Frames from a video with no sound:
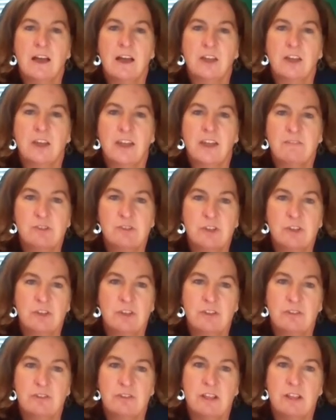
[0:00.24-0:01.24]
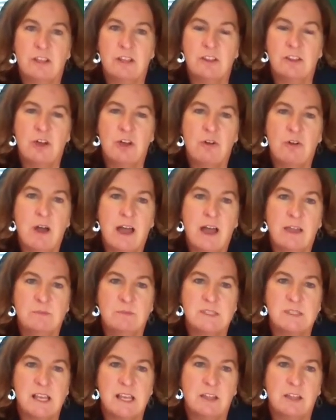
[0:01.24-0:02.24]
Good afternoon. Hello,
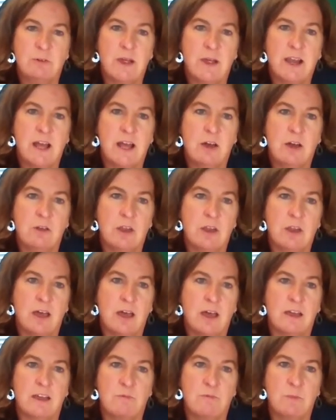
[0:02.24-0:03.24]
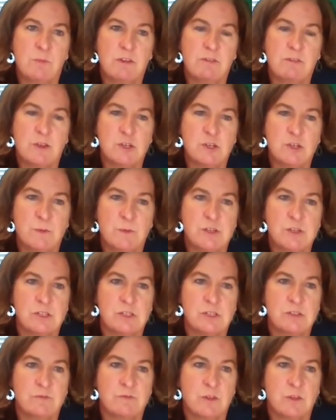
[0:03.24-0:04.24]
I'm Sally Rideout, Government Affairs
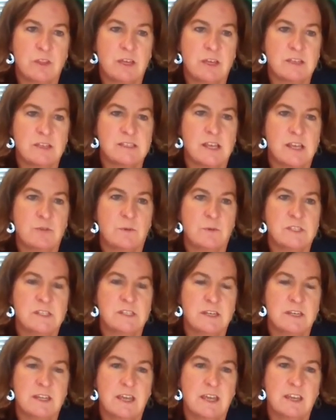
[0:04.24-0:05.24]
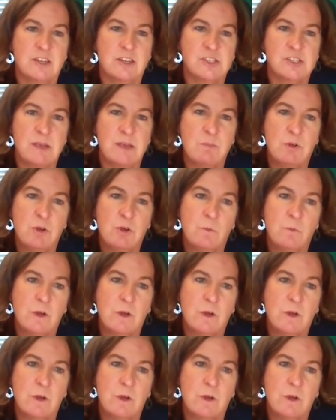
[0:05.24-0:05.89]
Specialist for the Southwest Indiana Chamber.